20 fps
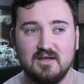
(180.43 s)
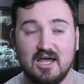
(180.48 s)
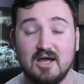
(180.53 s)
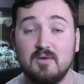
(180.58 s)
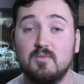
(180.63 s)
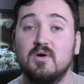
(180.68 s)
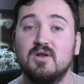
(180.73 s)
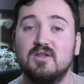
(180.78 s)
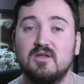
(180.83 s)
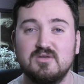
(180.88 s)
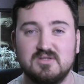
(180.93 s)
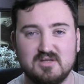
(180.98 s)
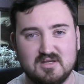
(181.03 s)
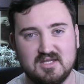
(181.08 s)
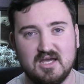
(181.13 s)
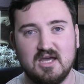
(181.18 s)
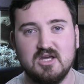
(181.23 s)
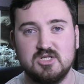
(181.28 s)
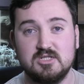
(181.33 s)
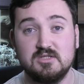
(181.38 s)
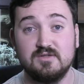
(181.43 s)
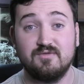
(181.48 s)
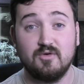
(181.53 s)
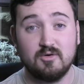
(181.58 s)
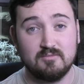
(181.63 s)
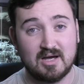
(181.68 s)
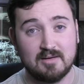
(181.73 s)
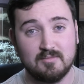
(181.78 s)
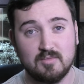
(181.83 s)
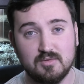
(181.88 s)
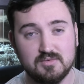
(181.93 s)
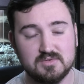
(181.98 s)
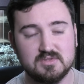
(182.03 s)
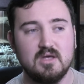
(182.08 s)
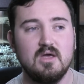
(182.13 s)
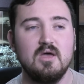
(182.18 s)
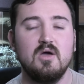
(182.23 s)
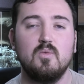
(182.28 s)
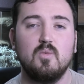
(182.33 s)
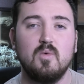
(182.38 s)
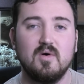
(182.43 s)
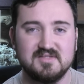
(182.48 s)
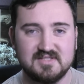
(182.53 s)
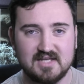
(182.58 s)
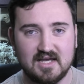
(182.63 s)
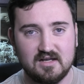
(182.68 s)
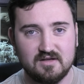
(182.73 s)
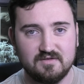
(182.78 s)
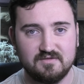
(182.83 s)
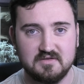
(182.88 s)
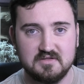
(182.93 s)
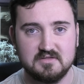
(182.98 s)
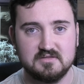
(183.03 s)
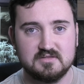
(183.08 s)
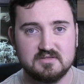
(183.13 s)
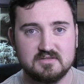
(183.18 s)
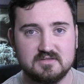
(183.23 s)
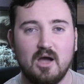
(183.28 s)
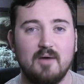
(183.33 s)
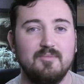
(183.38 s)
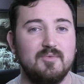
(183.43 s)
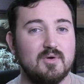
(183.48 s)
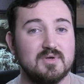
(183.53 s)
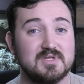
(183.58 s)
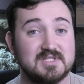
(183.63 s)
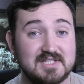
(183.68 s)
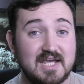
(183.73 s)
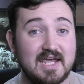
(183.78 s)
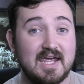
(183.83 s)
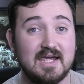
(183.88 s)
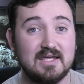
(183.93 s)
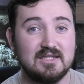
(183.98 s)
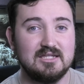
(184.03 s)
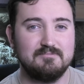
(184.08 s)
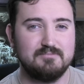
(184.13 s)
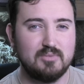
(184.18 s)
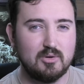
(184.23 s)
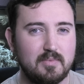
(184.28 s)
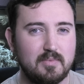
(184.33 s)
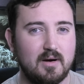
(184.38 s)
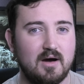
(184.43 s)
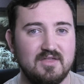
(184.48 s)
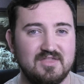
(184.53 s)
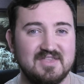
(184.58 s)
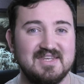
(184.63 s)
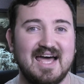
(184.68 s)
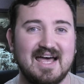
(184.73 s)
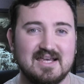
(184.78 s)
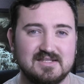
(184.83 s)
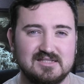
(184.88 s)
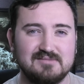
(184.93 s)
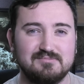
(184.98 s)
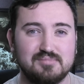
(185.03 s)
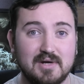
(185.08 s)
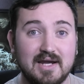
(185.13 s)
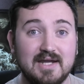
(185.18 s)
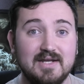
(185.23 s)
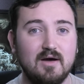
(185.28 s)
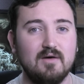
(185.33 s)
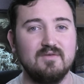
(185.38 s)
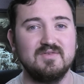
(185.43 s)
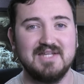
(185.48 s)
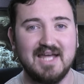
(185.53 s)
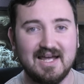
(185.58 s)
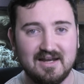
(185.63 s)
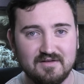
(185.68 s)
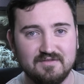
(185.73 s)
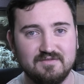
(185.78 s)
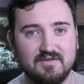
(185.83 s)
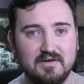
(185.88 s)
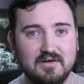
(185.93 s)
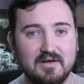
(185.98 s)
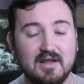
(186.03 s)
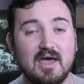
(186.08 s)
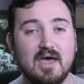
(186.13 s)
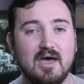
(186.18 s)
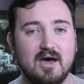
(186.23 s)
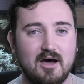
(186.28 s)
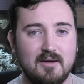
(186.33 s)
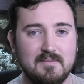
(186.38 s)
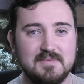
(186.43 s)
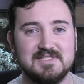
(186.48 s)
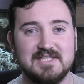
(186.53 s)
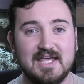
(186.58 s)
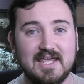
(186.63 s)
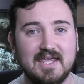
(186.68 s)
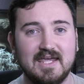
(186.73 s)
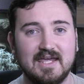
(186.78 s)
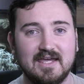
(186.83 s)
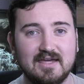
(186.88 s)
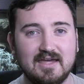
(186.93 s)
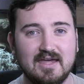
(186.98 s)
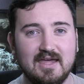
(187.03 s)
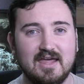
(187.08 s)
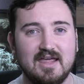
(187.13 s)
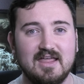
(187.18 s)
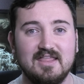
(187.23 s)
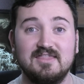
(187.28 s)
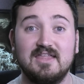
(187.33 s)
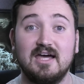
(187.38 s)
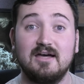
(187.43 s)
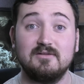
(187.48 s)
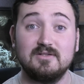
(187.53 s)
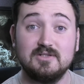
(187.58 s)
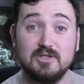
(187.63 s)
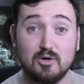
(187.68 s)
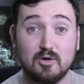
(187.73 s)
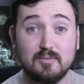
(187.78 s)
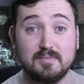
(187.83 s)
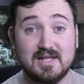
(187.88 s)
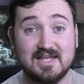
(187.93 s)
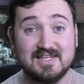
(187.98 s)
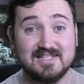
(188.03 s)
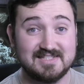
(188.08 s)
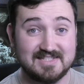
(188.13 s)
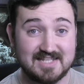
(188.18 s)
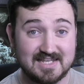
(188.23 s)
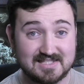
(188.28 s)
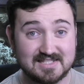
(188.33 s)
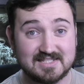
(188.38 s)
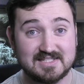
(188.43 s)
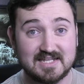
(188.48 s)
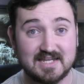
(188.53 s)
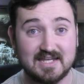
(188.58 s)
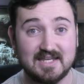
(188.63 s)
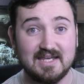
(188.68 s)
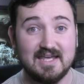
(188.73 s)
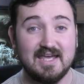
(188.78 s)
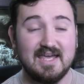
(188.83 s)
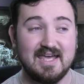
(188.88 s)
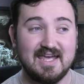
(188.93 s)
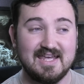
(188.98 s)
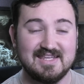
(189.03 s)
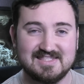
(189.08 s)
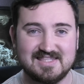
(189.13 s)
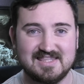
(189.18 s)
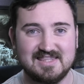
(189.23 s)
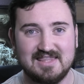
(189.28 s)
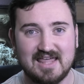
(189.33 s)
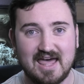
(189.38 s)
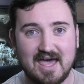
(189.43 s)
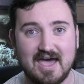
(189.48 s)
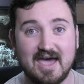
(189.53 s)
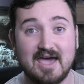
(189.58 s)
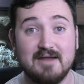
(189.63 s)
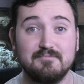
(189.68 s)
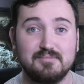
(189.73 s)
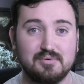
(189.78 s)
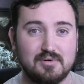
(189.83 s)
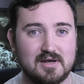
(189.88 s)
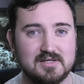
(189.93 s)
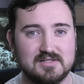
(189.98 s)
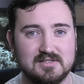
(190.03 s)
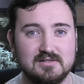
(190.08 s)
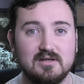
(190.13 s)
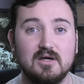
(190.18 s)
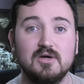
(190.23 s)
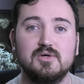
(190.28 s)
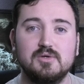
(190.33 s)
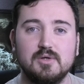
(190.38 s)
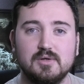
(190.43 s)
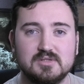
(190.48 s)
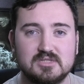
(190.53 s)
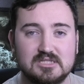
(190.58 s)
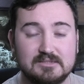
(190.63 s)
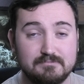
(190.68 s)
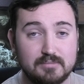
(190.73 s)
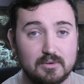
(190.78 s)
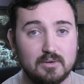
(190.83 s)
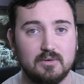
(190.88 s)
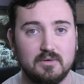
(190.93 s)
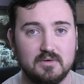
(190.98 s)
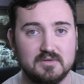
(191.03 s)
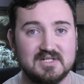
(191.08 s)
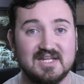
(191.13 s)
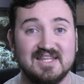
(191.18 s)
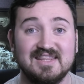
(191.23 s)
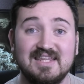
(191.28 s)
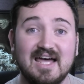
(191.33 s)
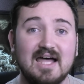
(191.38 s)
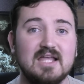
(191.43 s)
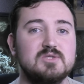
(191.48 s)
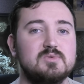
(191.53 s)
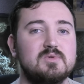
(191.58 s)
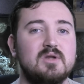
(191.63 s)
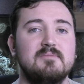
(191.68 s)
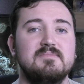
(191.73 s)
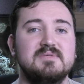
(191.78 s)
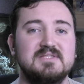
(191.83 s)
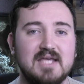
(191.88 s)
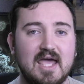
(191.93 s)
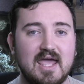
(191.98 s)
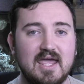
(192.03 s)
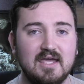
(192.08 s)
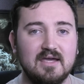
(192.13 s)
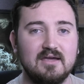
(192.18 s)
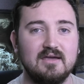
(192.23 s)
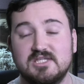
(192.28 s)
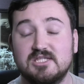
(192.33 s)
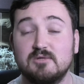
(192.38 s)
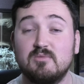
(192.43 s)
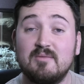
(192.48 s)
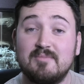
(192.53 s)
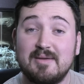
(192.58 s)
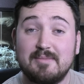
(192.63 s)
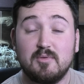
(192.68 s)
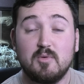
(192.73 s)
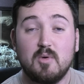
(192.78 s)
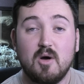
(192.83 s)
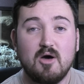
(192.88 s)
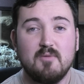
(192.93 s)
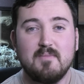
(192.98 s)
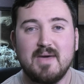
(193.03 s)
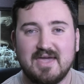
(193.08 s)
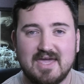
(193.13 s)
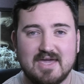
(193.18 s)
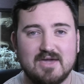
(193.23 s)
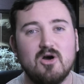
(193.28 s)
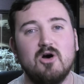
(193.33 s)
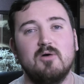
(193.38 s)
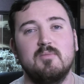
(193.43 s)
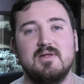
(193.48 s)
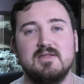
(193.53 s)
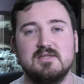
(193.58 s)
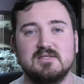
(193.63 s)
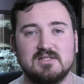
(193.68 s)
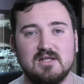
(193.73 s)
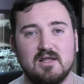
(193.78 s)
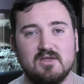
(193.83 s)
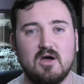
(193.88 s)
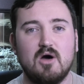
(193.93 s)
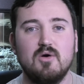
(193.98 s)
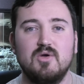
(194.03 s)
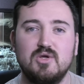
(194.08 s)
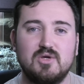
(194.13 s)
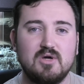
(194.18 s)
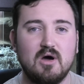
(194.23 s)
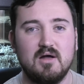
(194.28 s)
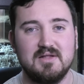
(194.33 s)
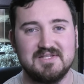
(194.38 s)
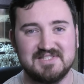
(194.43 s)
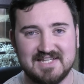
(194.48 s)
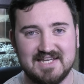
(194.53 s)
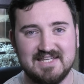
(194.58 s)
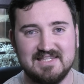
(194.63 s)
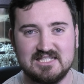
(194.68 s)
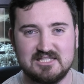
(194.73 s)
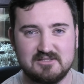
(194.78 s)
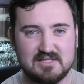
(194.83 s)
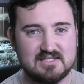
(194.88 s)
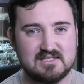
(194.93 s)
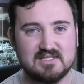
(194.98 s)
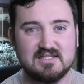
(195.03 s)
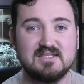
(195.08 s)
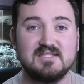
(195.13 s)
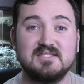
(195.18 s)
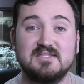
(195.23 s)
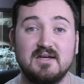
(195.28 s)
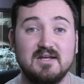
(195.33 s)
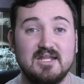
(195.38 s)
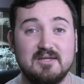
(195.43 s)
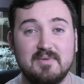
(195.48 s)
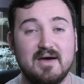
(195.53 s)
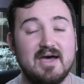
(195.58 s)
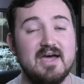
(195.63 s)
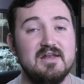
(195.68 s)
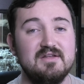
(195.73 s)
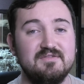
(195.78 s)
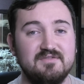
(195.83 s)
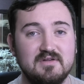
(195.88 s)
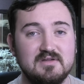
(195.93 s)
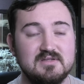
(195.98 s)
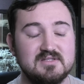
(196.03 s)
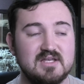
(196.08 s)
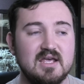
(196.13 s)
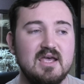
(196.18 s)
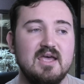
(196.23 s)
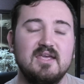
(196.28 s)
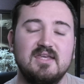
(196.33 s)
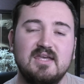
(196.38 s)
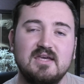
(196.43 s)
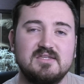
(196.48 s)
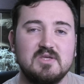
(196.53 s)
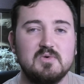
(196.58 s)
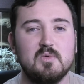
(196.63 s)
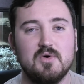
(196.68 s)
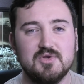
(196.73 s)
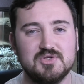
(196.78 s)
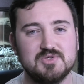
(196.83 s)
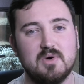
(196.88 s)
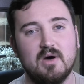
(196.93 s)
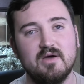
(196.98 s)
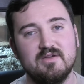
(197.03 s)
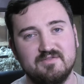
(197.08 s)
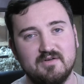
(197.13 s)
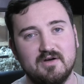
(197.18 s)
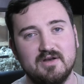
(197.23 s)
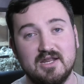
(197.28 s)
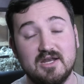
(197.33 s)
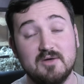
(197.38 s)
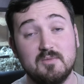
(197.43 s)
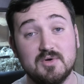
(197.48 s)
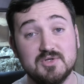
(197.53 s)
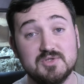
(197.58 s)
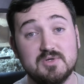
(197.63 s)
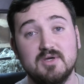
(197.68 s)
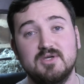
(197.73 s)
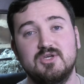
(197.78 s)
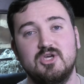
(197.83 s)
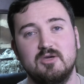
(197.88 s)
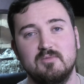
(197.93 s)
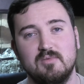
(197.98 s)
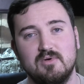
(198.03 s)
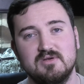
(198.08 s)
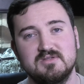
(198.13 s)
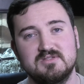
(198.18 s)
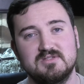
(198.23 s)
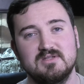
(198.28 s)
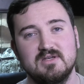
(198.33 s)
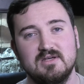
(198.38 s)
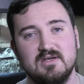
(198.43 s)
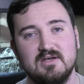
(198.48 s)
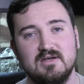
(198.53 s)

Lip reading: And one of those citations for mammals was elephants. I'm not saying the python has the brain of an elephant. I'm saying that neuroplasticity is there and present across the board. That's what I'm saying. So when people were making comments like, oh, you can't say this, this is a study about elephants. Yes, it was quite funny and it was quite humorous.